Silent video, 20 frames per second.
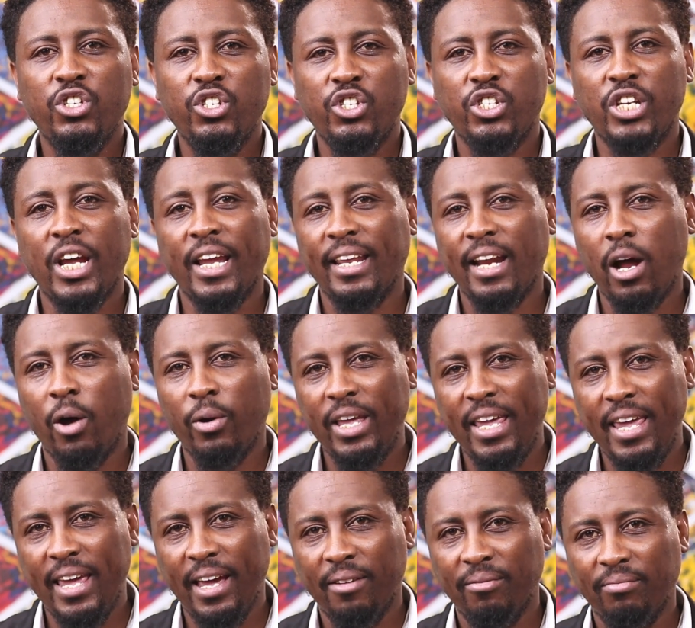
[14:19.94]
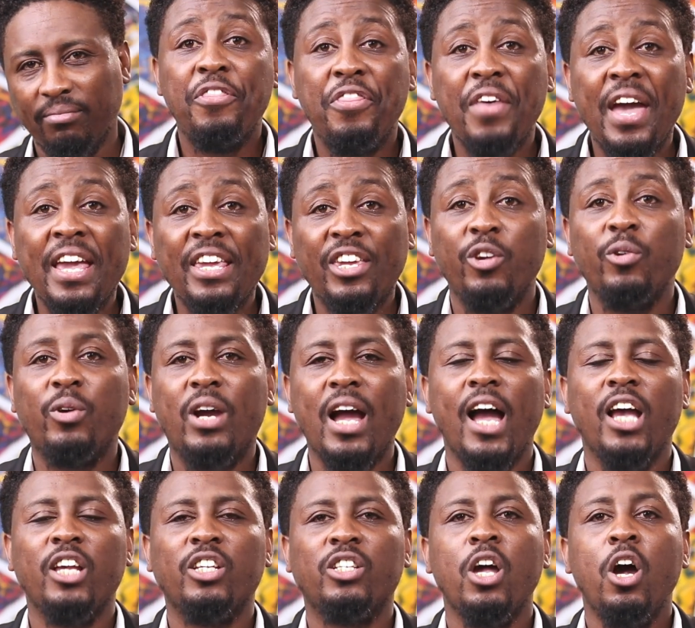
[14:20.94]
Check it out here. Thank you
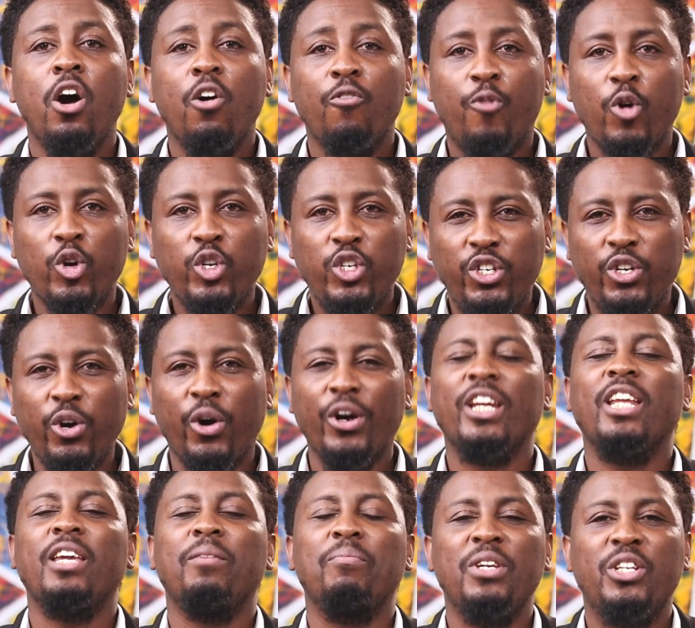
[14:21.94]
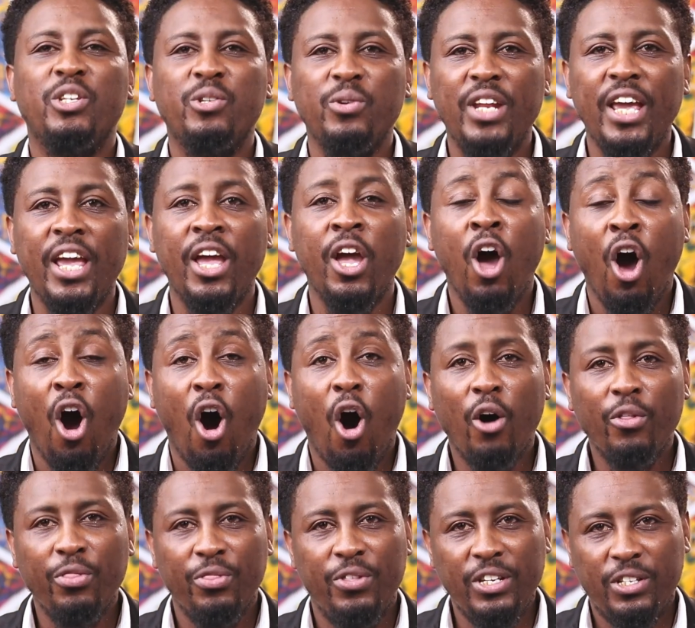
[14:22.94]
guys for joining me today
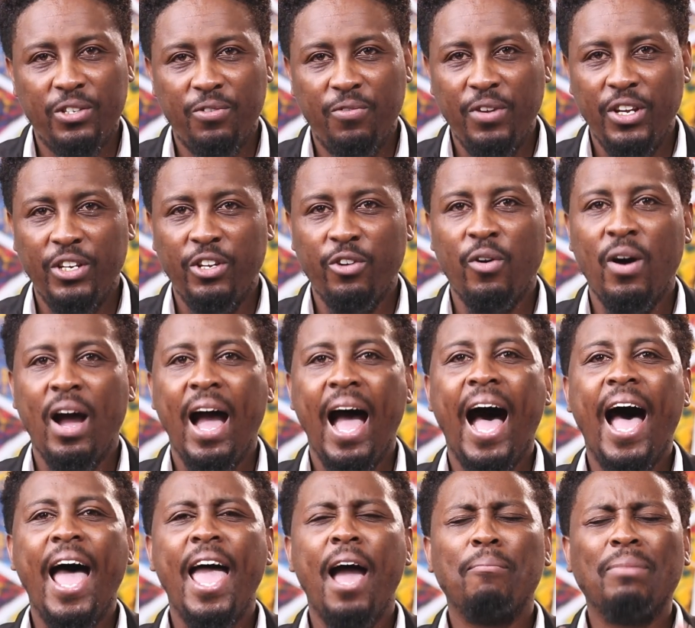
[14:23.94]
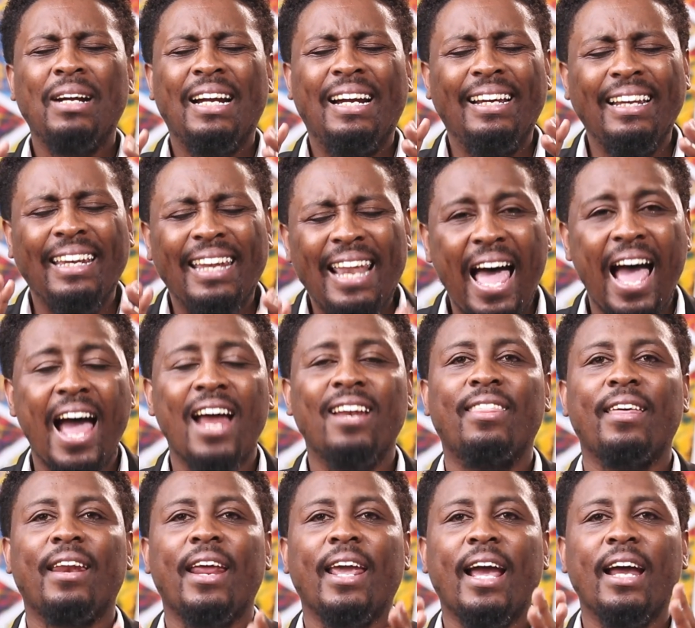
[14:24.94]
on this video. I am glad
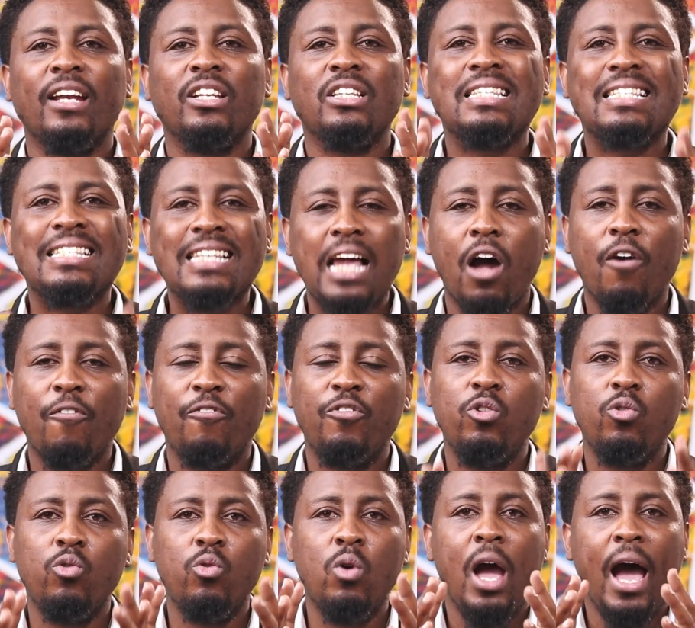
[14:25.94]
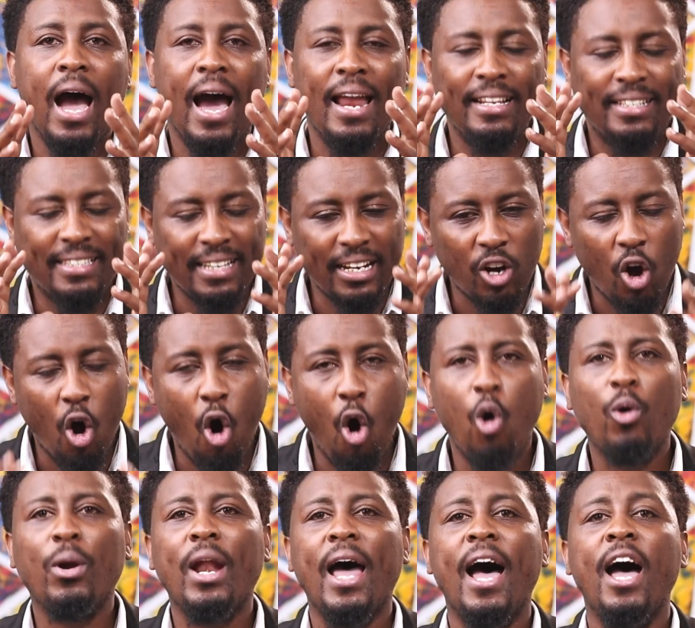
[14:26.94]
that I can serve you, and it's an
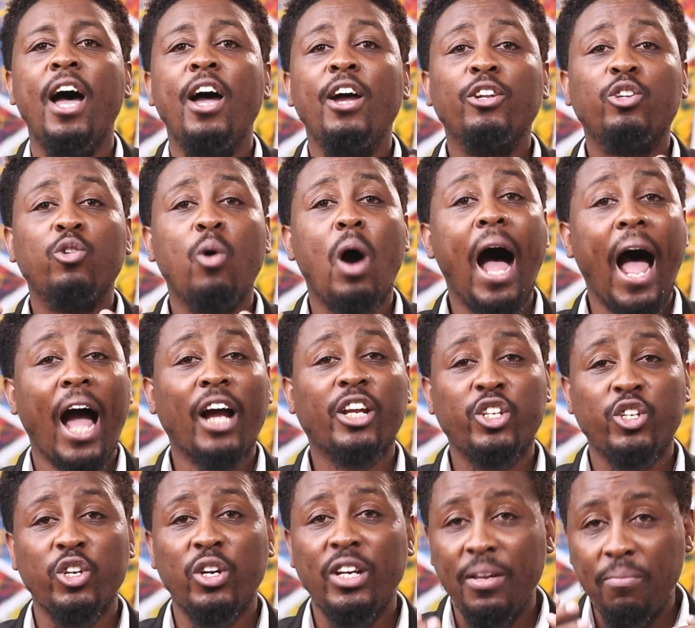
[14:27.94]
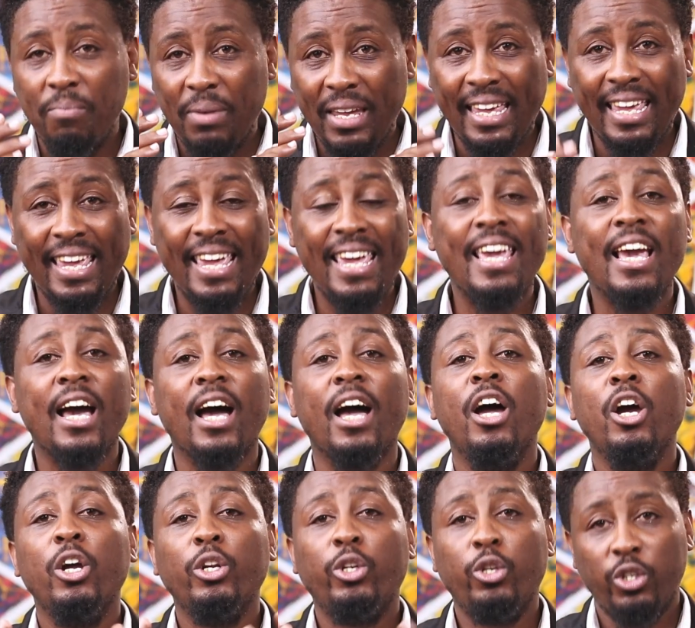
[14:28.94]
honor to actually being here
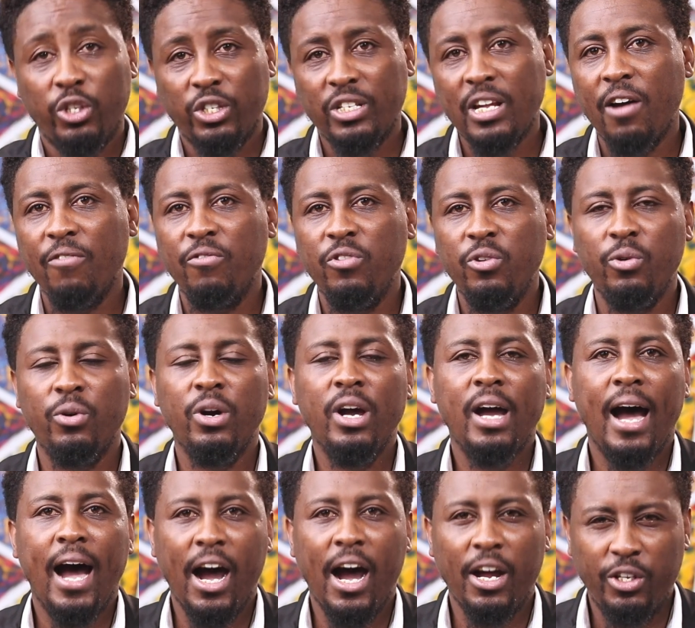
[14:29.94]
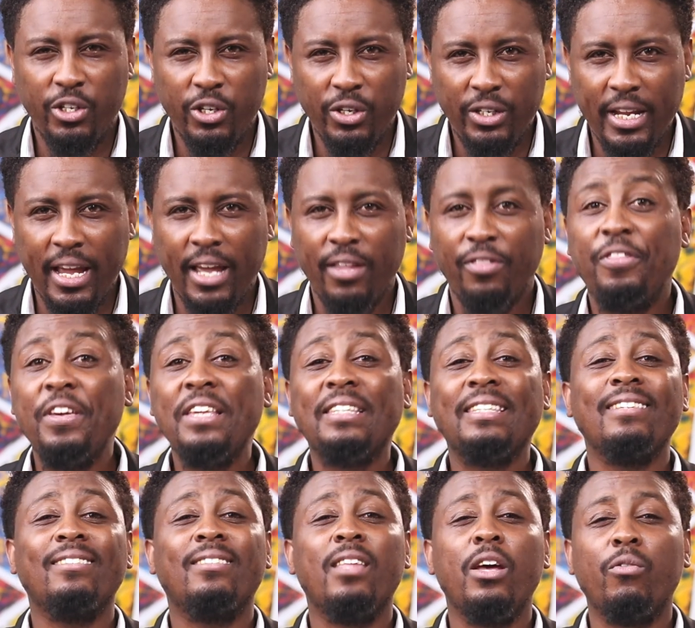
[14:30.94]
to serve you today. This
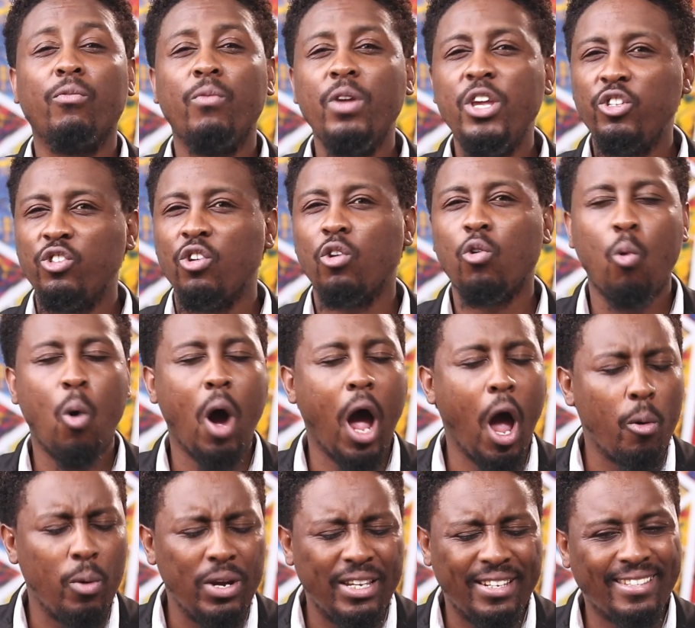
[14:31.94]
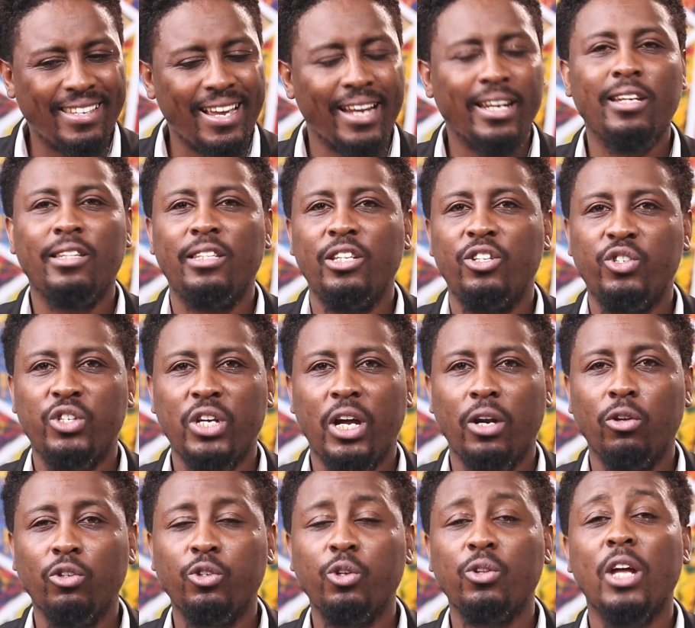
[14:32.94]
is the reason why we started this
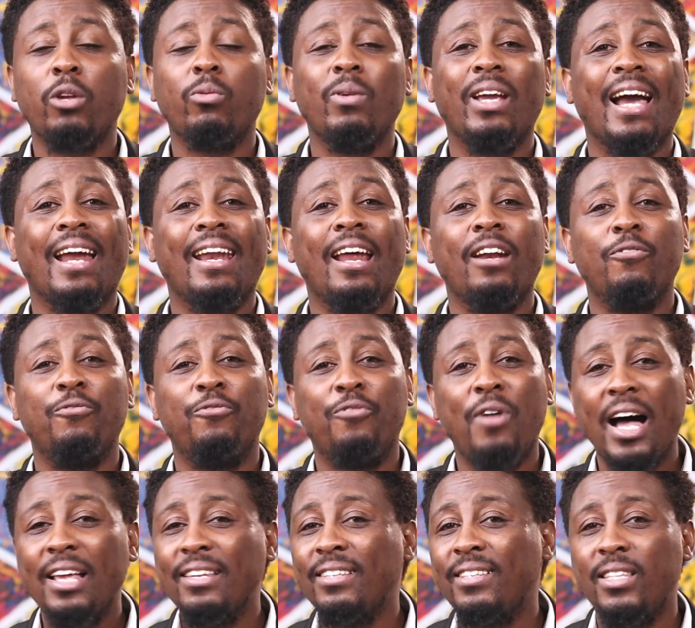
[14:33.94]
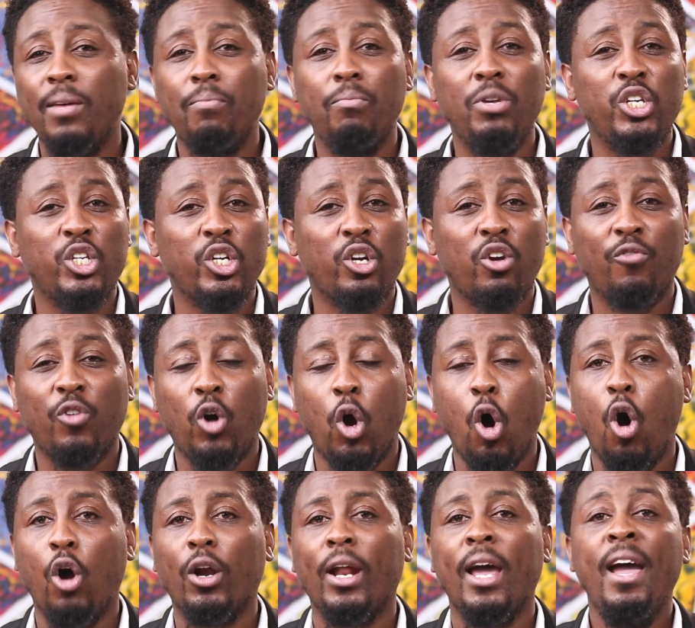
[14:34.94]
channel, so that we can advance the mission of
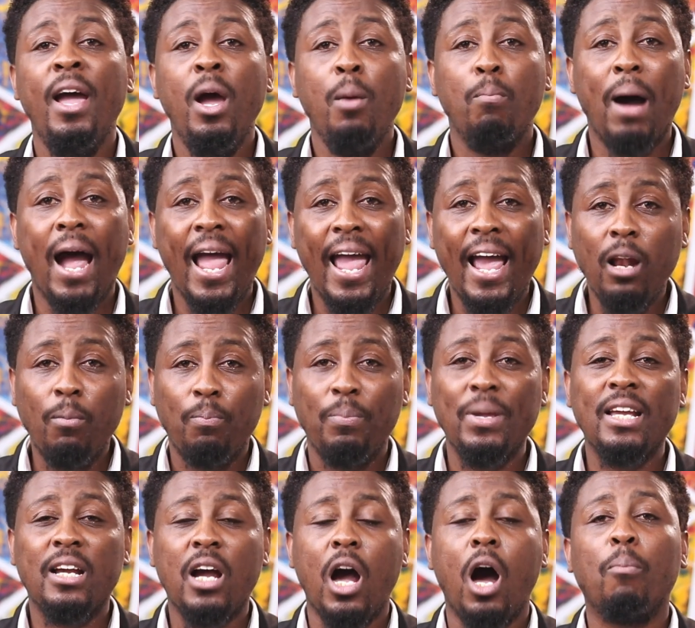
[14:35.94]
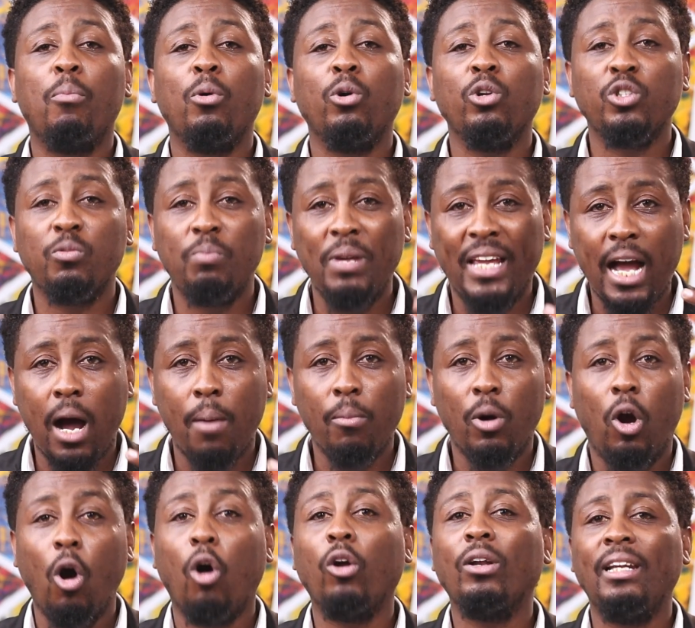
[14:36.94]
God by helping couples become
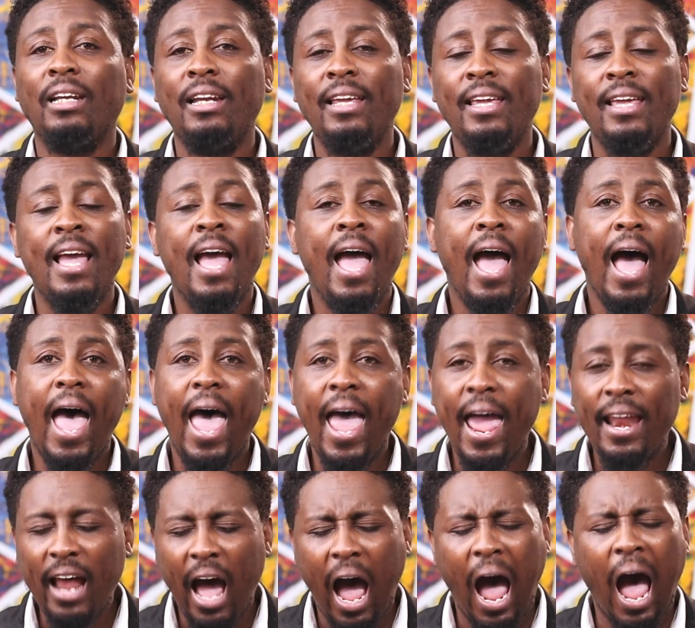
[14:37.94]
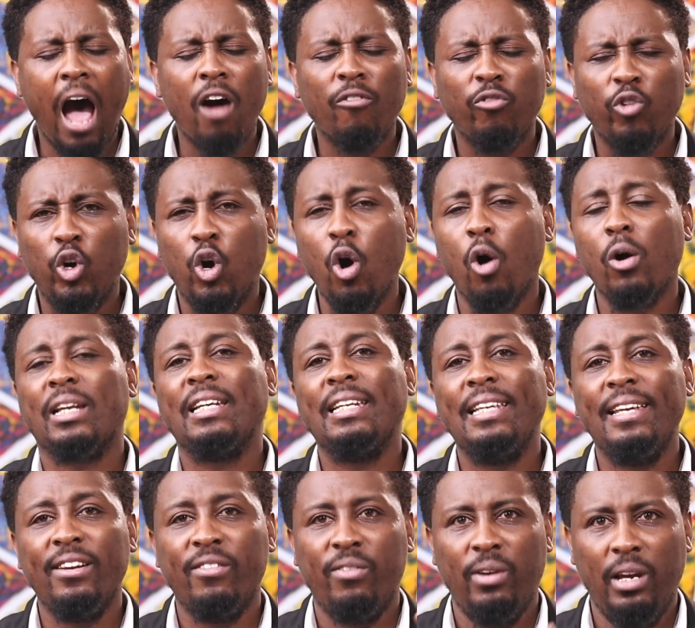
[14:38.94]
godly and have
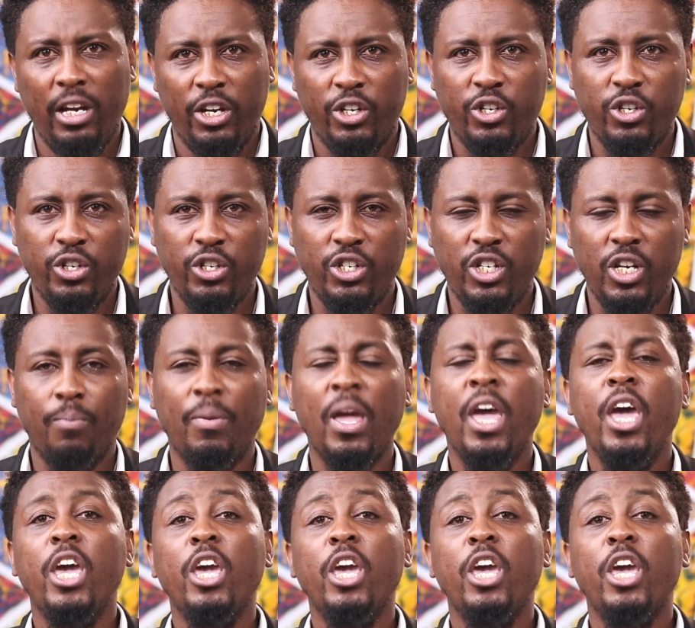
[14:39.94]
godly relationship.